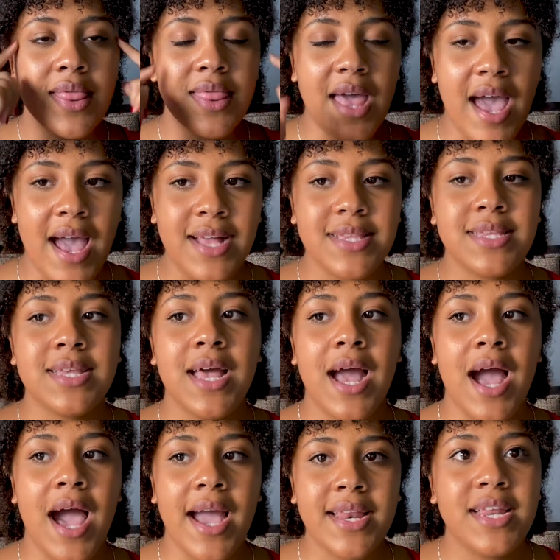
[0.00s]
that
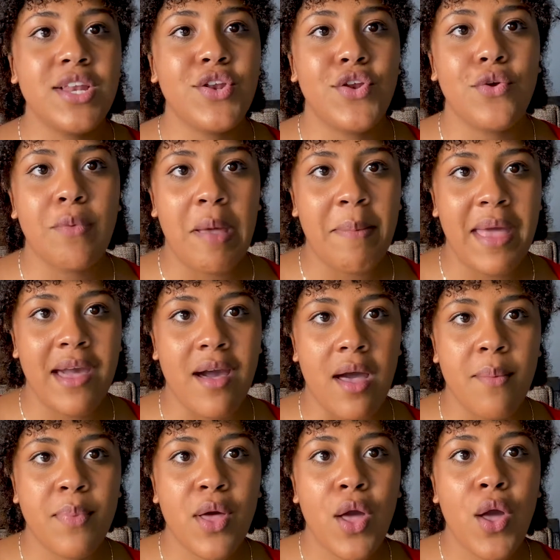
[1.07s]
I needed to do my
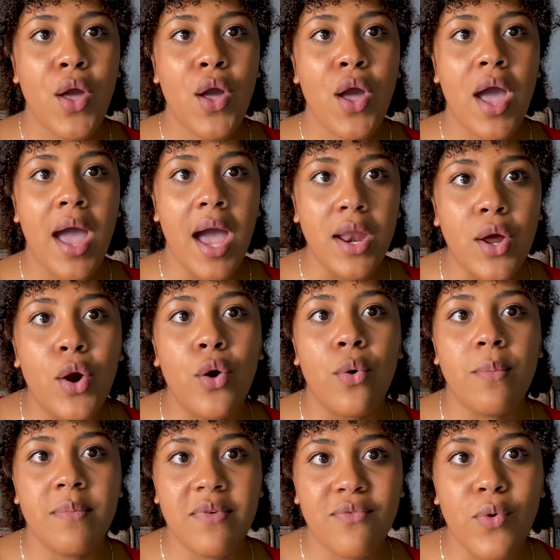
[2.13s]
makeup at
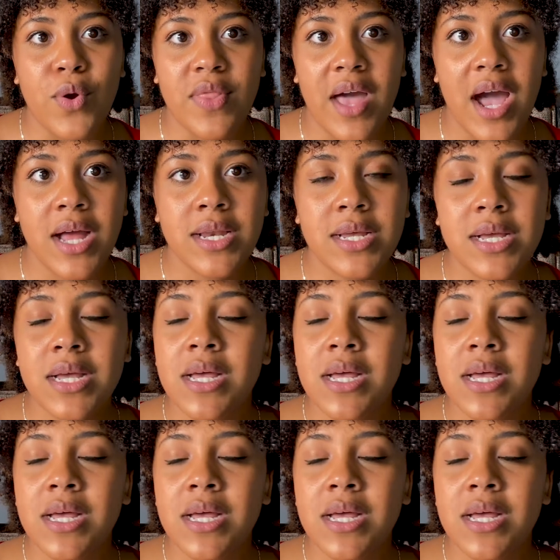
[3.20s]
home before that.